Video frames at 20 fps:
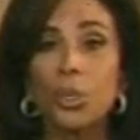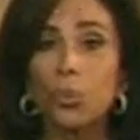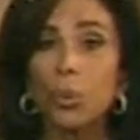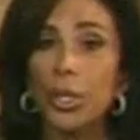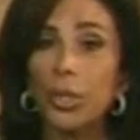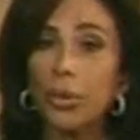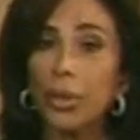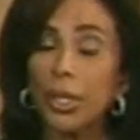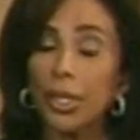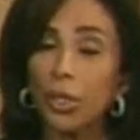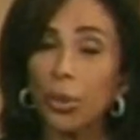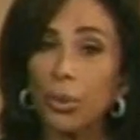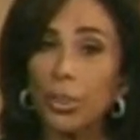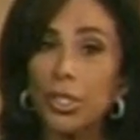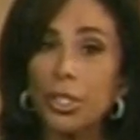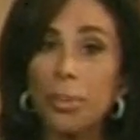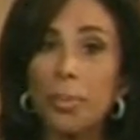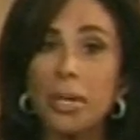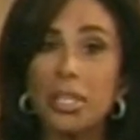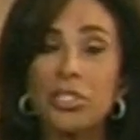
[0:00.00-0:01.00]
that we think are
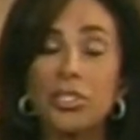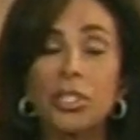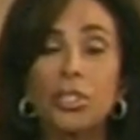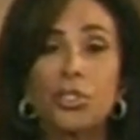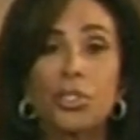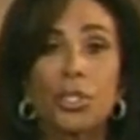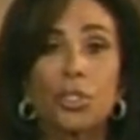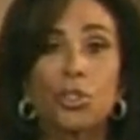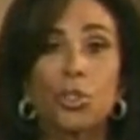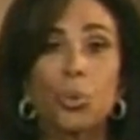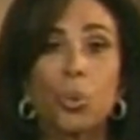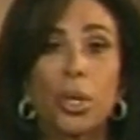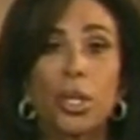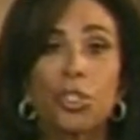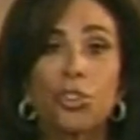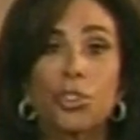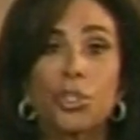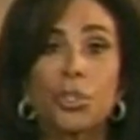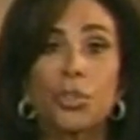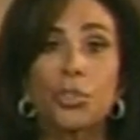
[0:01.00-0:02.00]
in domestic
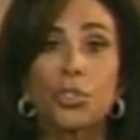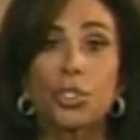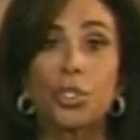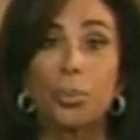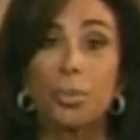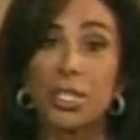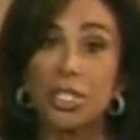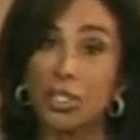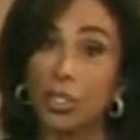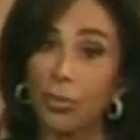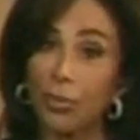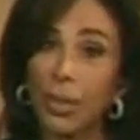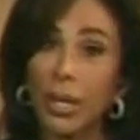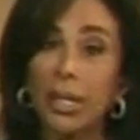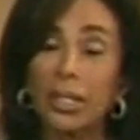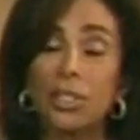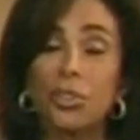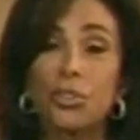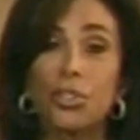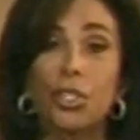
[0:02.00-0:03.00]
situations, domestic
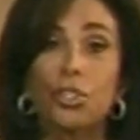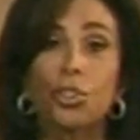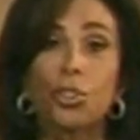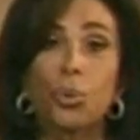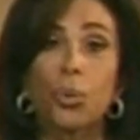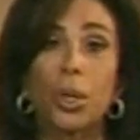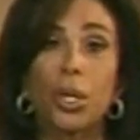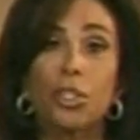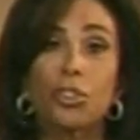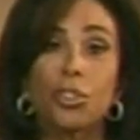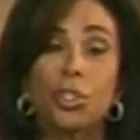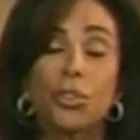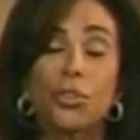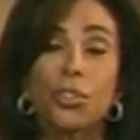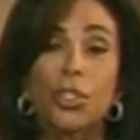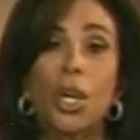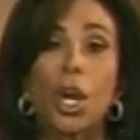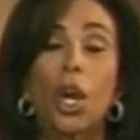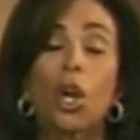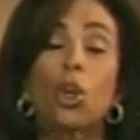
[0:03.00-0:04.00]
violence
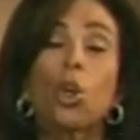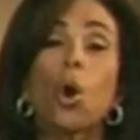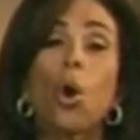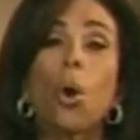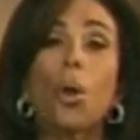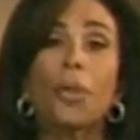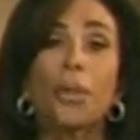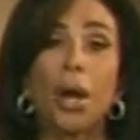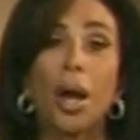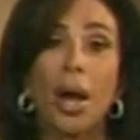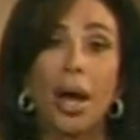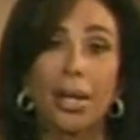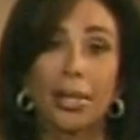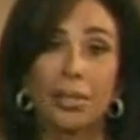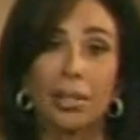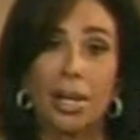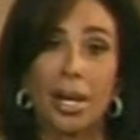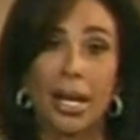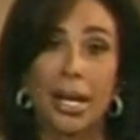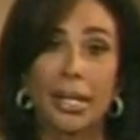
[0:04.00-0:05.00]
situations, call the
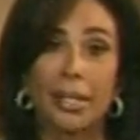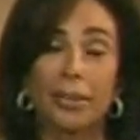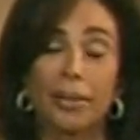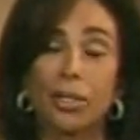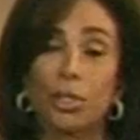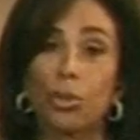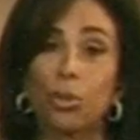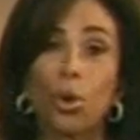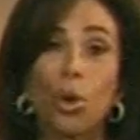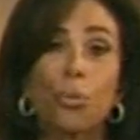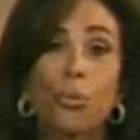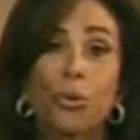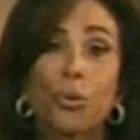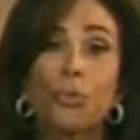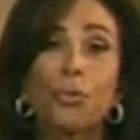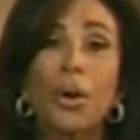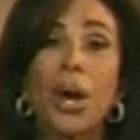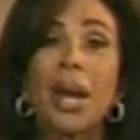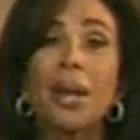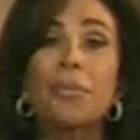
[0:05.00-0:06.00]
hotline. There are over
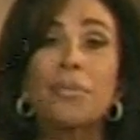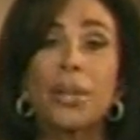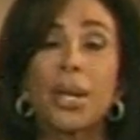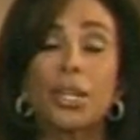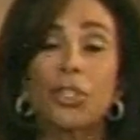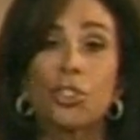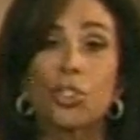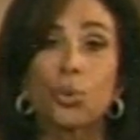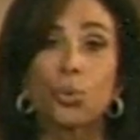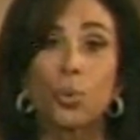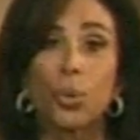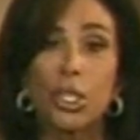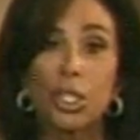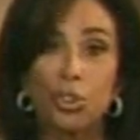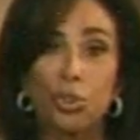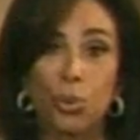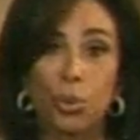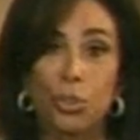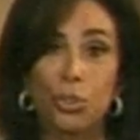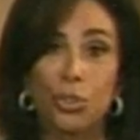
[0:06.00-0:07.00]
5,000
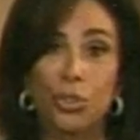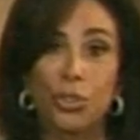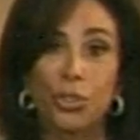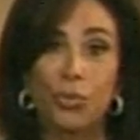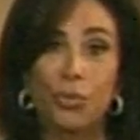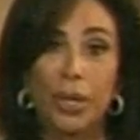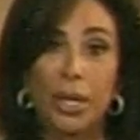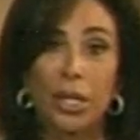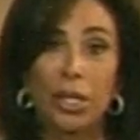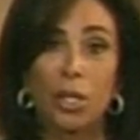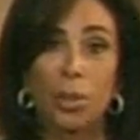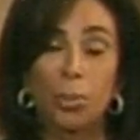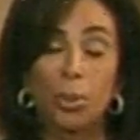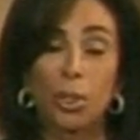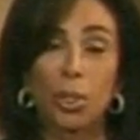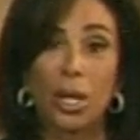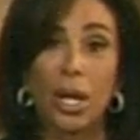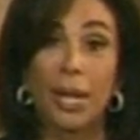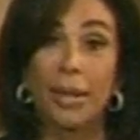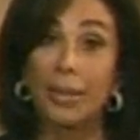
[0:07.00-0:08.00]
resources
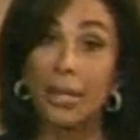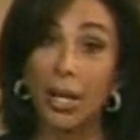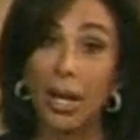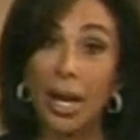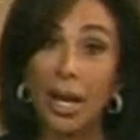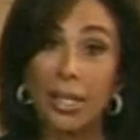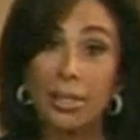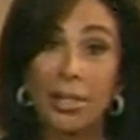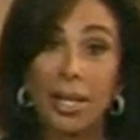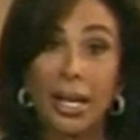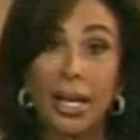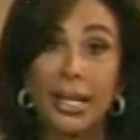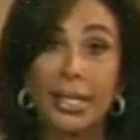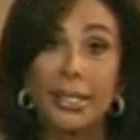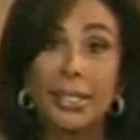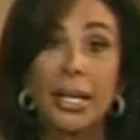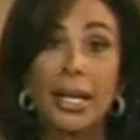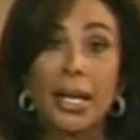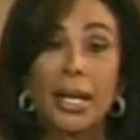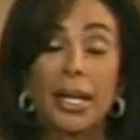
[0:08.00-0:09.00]
available on the
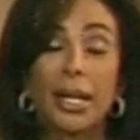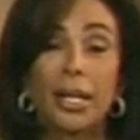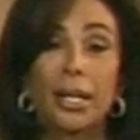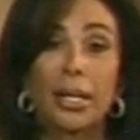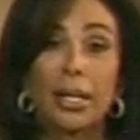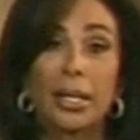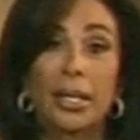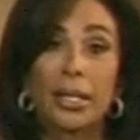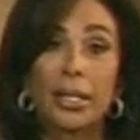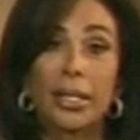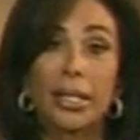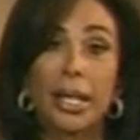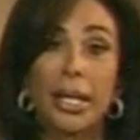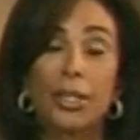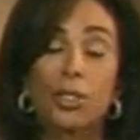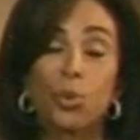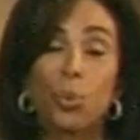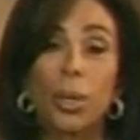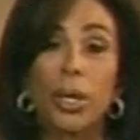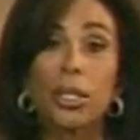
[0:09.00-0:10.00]
hotline,
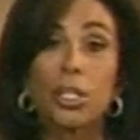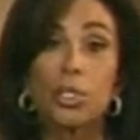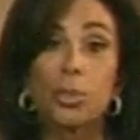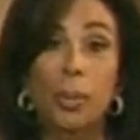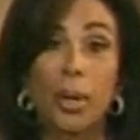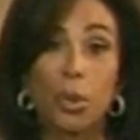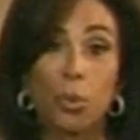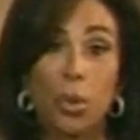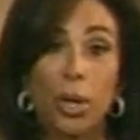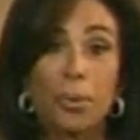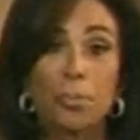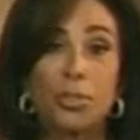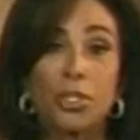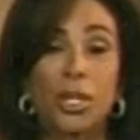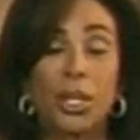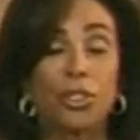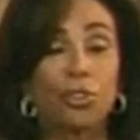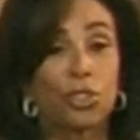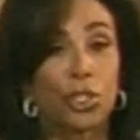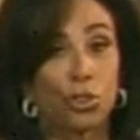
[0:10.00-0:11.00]
as well as my
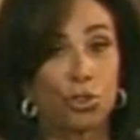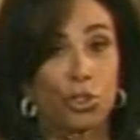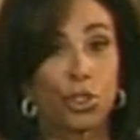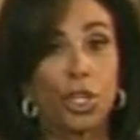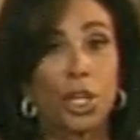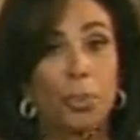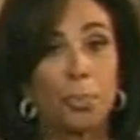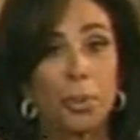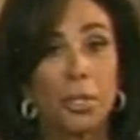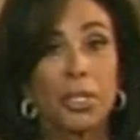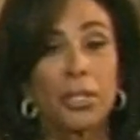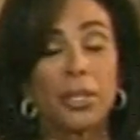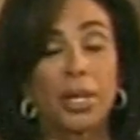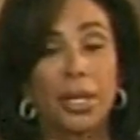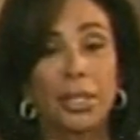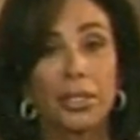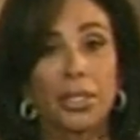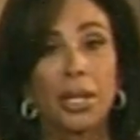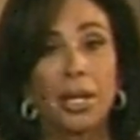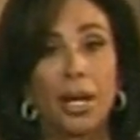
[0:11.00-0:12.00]
website,
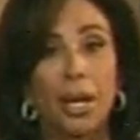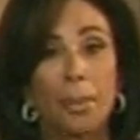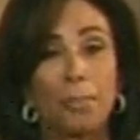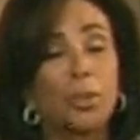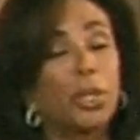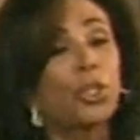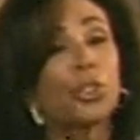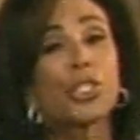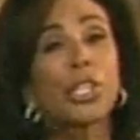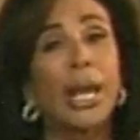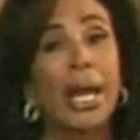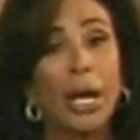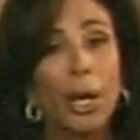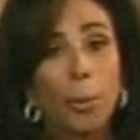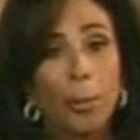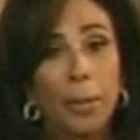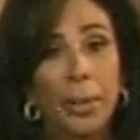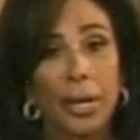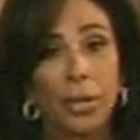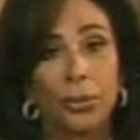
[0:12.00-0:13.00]
judgejp.com. There's
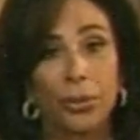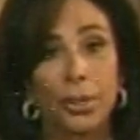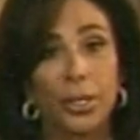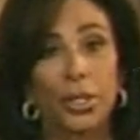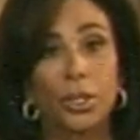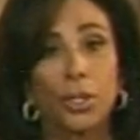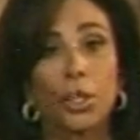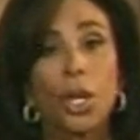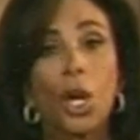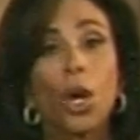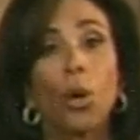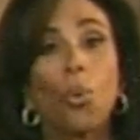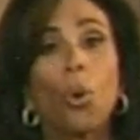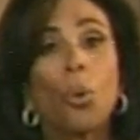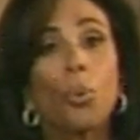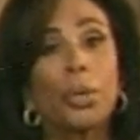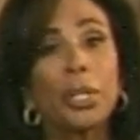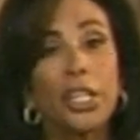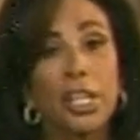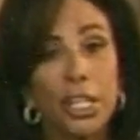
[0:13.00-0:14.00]
help out there.
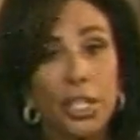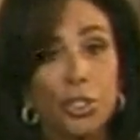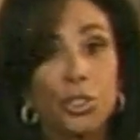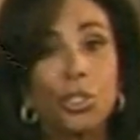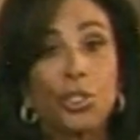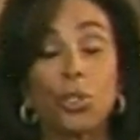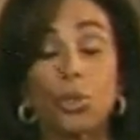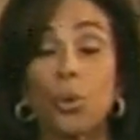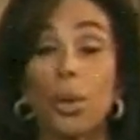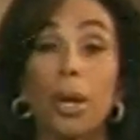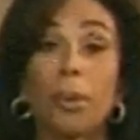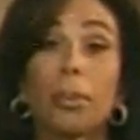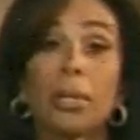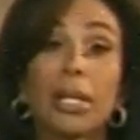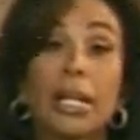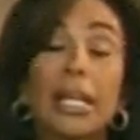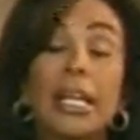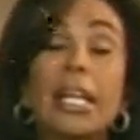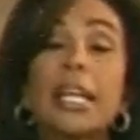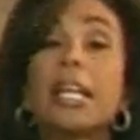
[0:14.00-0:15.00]
What we need to do,
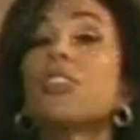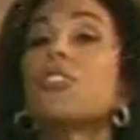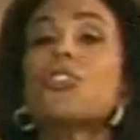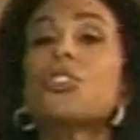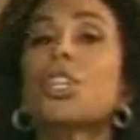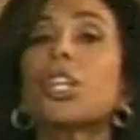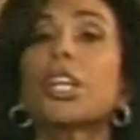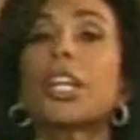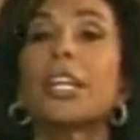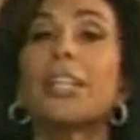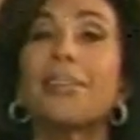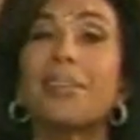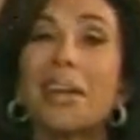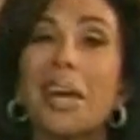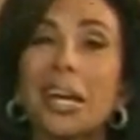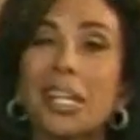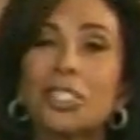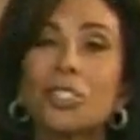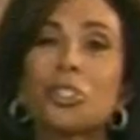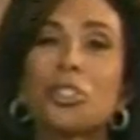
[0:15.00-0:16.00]
Emily, is to
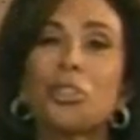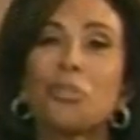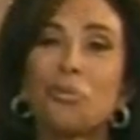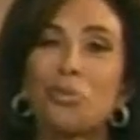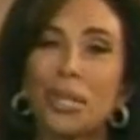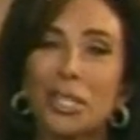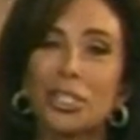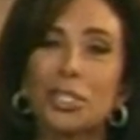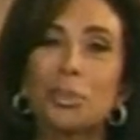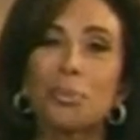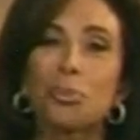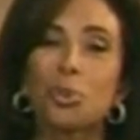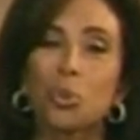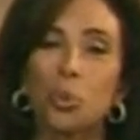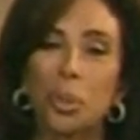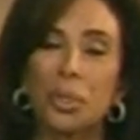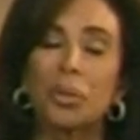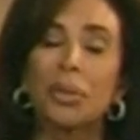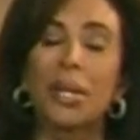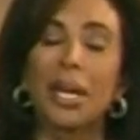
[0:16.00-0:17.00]
connect the victims
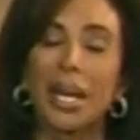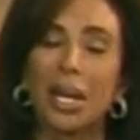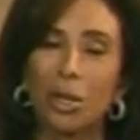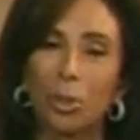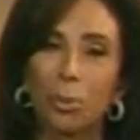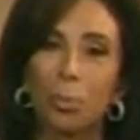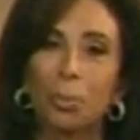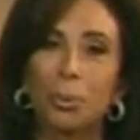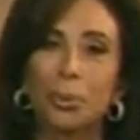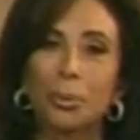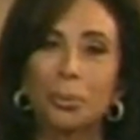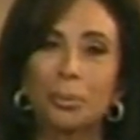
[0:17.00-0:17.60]
with the help.